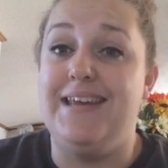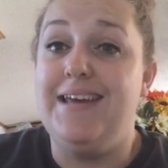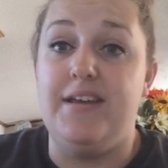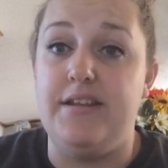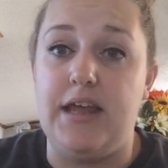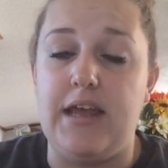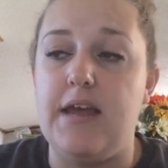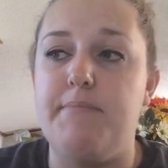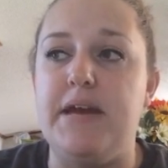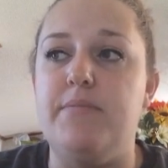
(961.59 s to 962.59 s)
did.
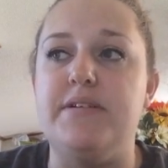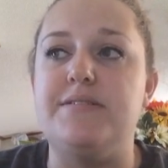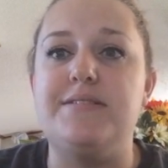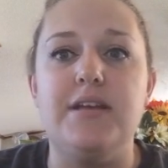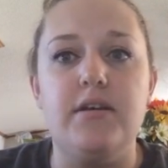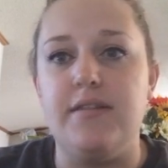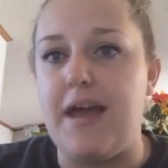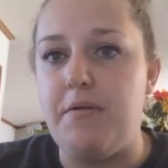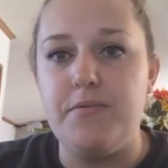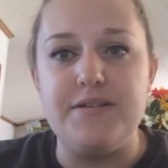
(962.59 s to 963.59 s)
Like, but it was still,
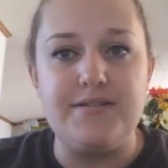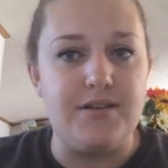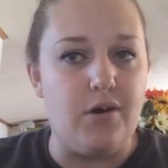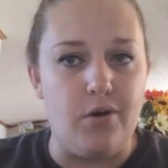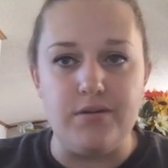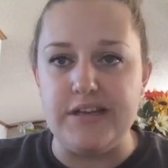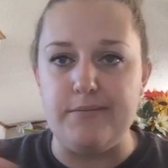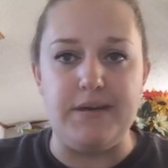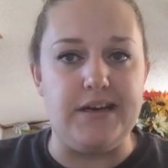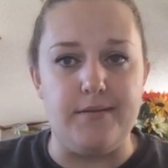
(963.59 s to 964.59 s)
that one was still only
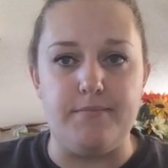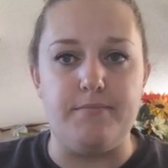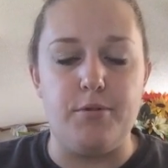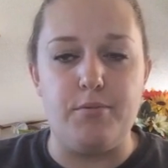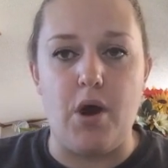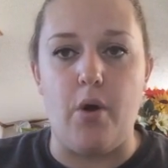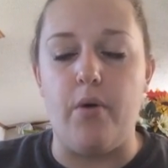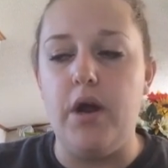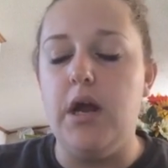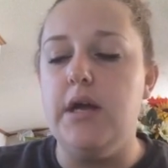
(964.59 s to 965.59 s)
a medium throw.